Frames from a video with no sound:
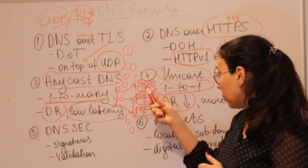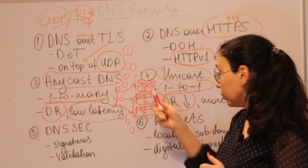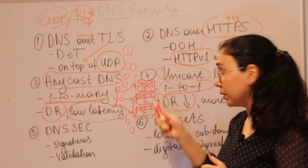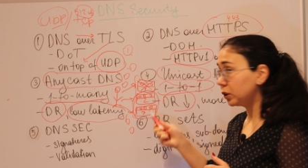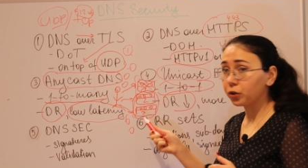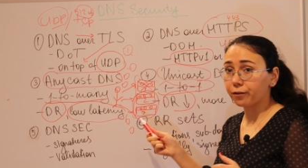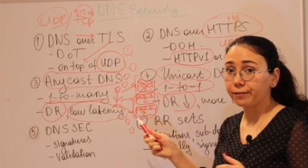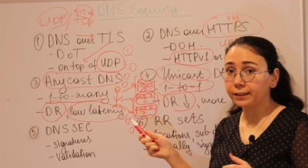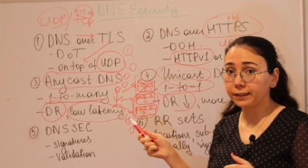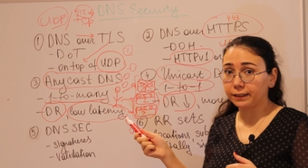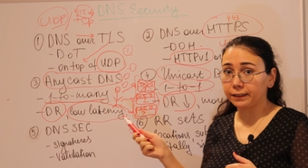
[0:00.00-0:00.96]
these
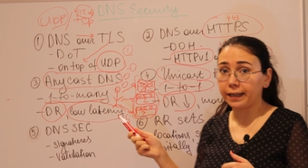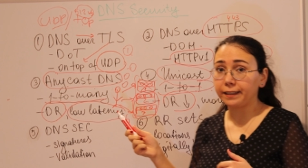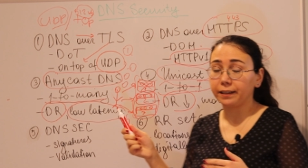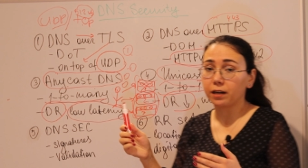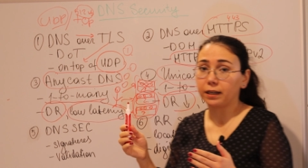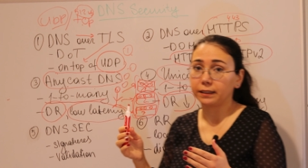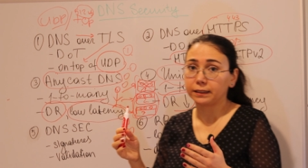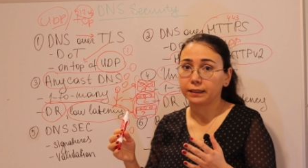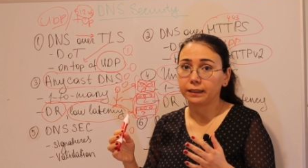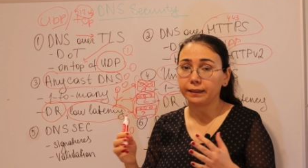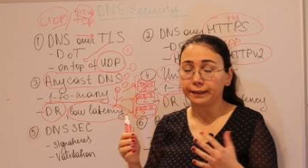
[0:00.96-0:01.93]
servers in Anycast
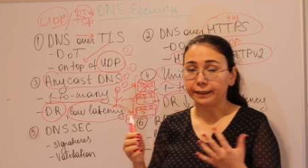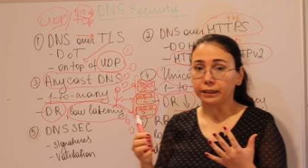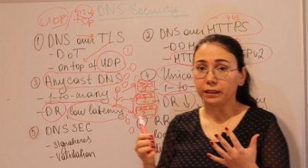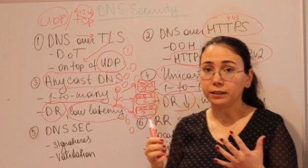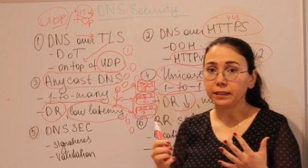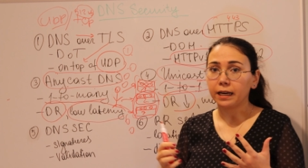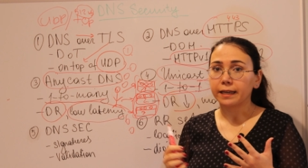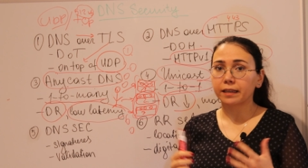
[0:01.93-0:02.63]
DNS